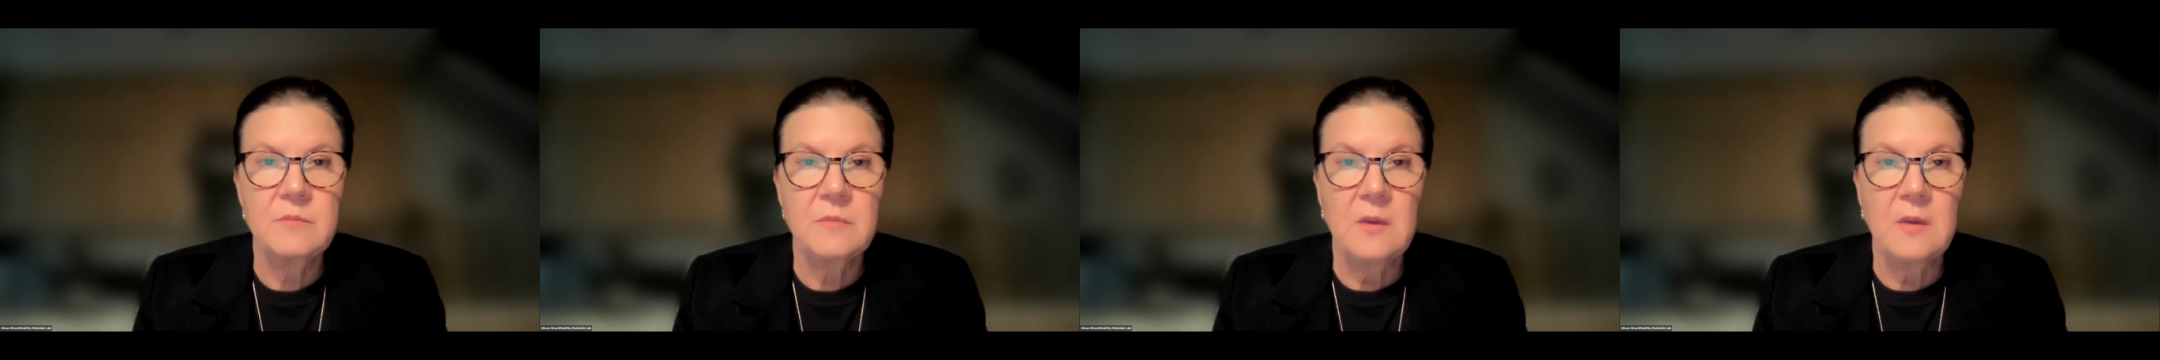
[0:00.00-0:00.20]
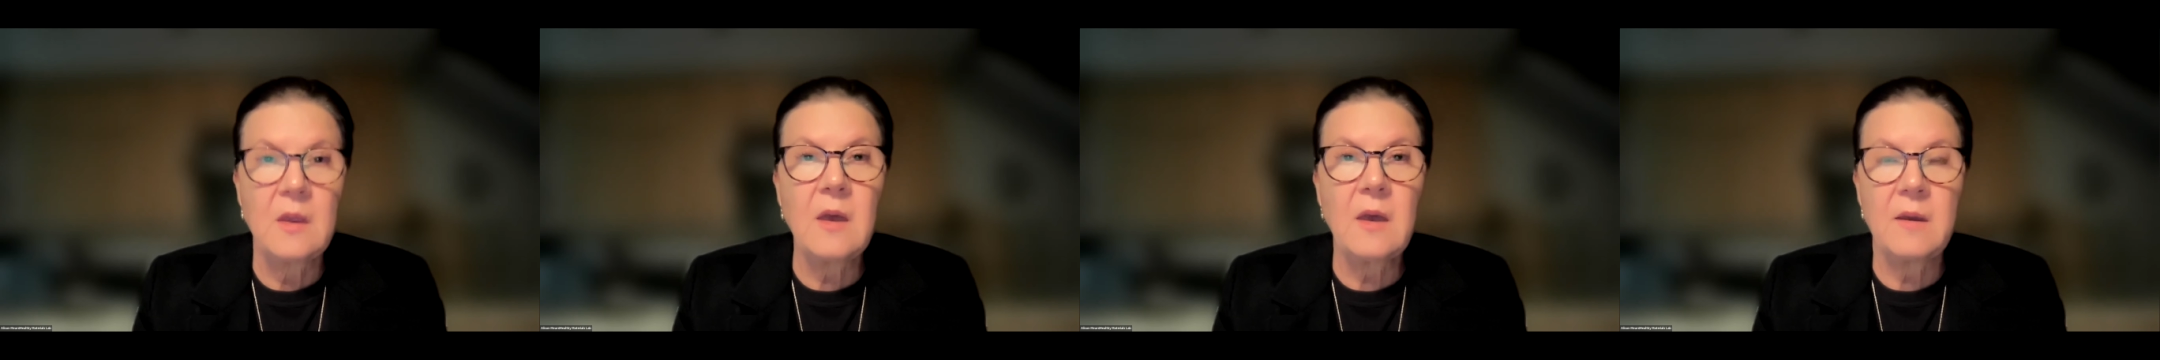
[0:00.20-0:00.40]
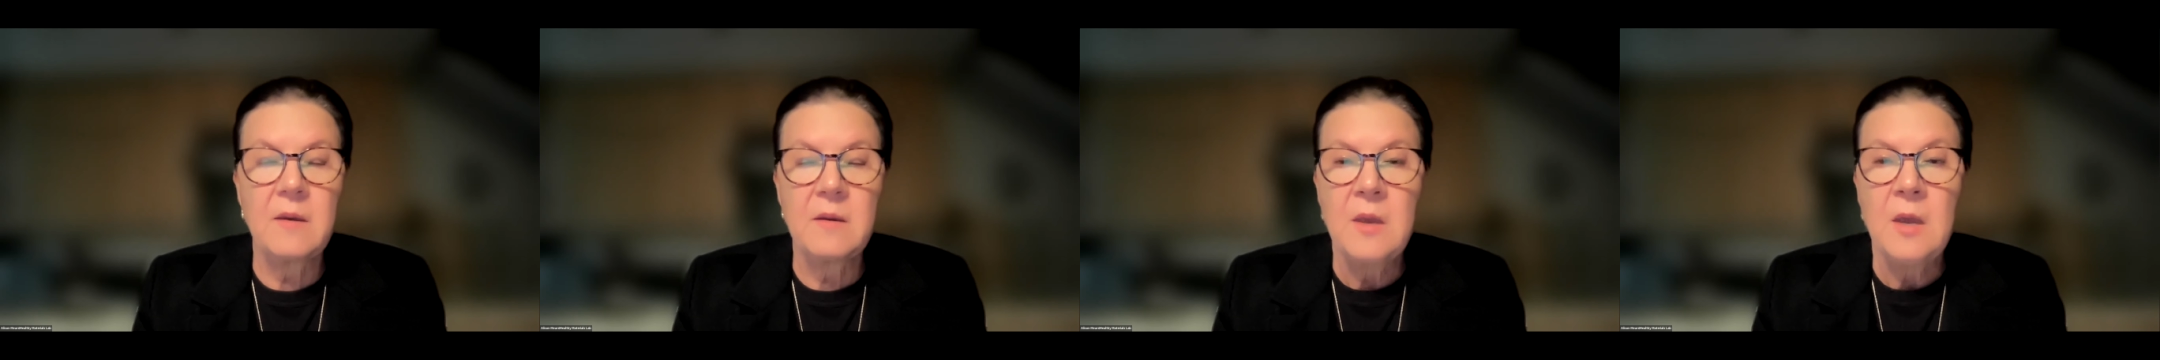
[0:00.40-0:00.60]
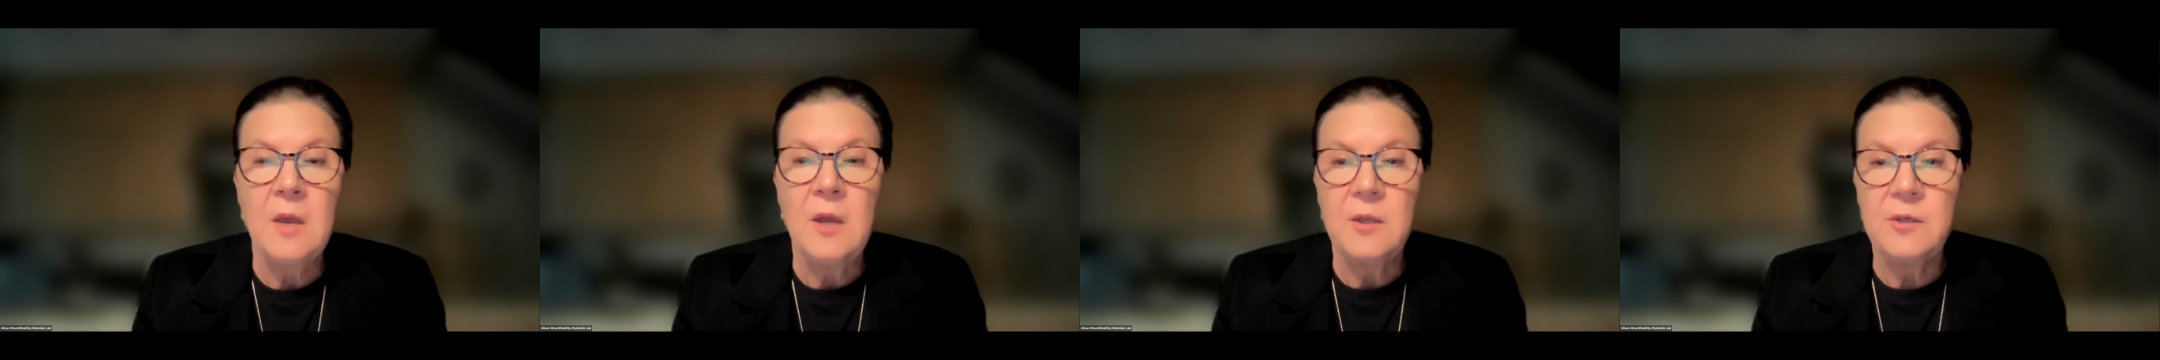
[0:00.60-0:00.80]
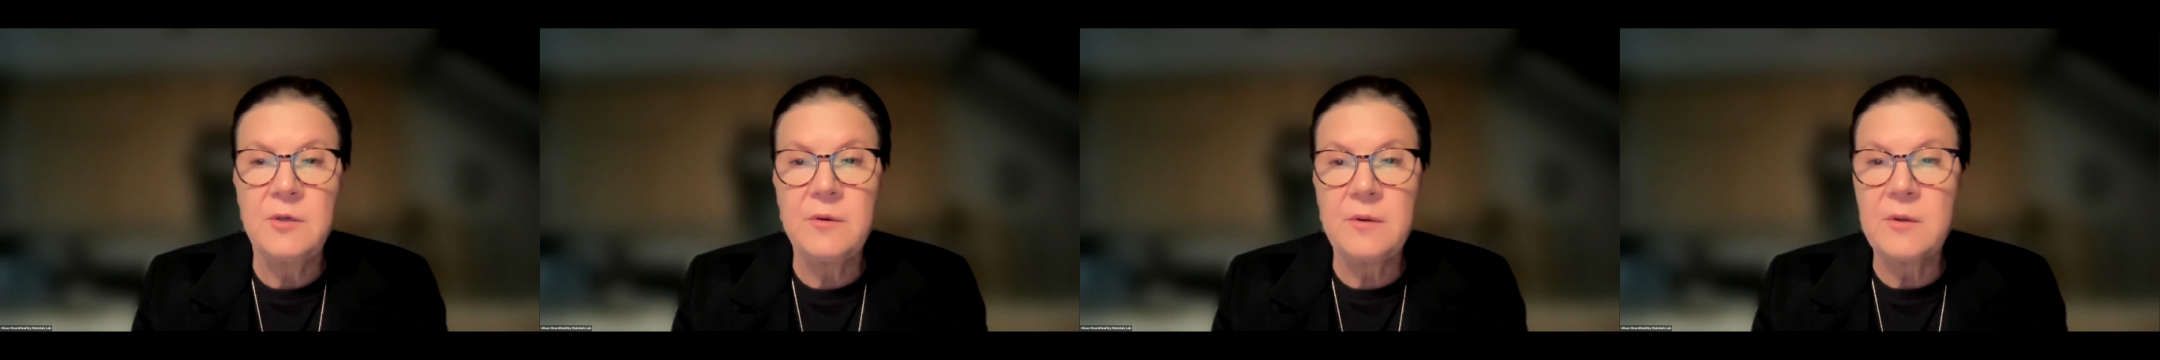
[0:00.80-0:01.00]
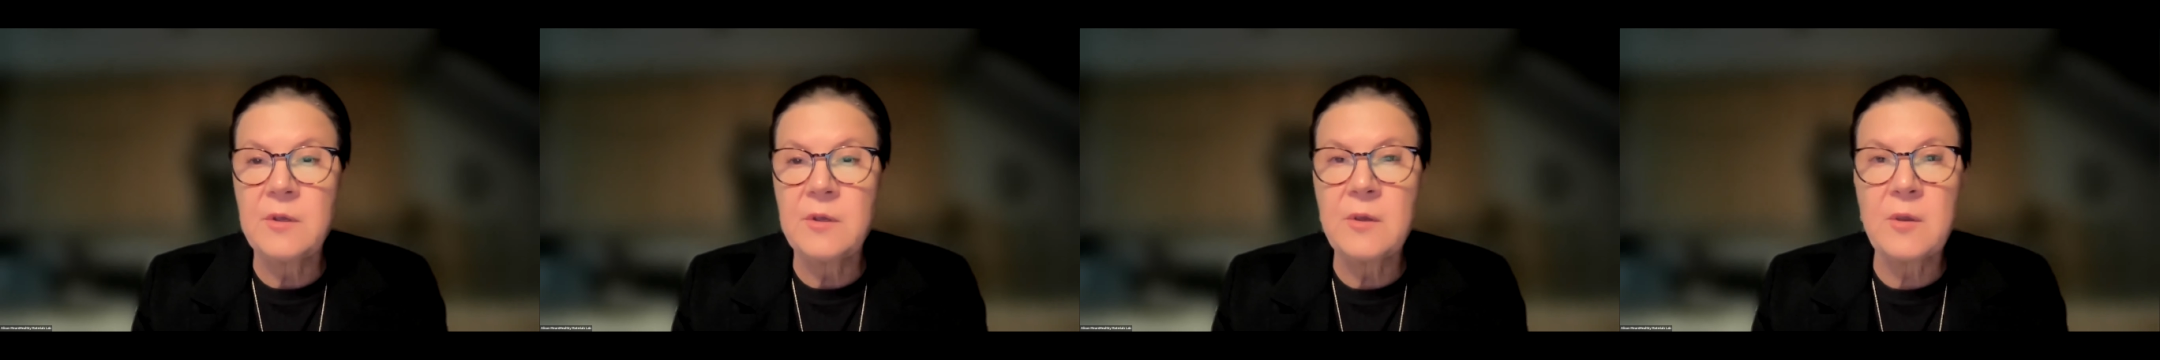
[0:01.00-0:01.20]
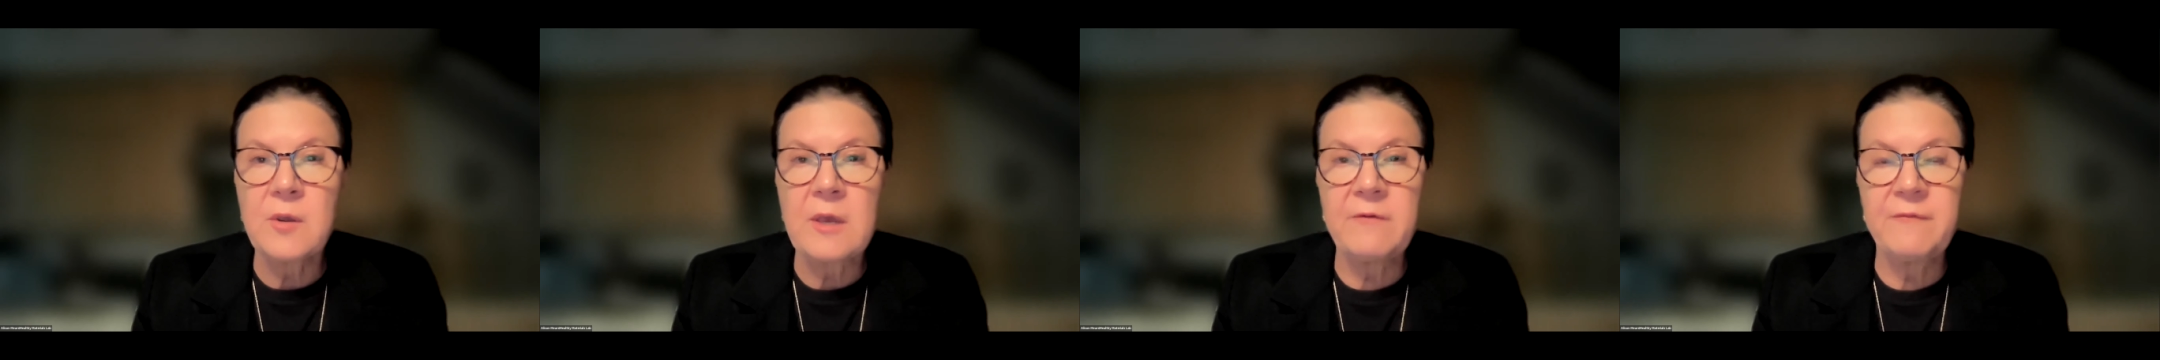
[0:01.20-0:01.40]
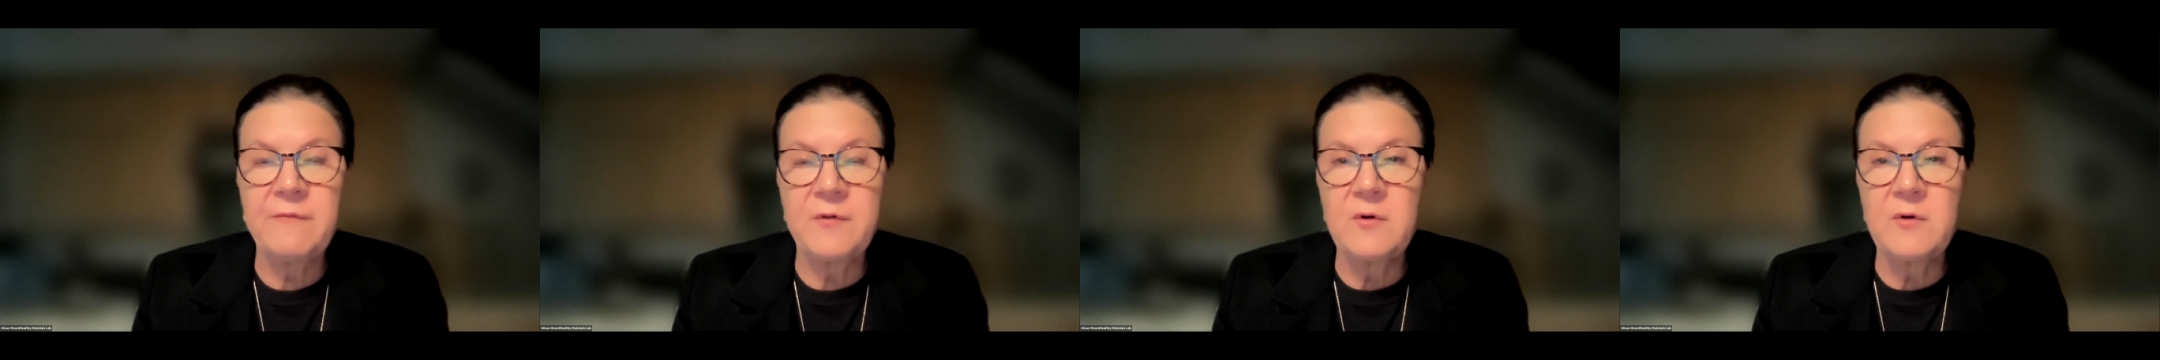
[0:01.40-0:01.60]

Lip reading: Yeah, if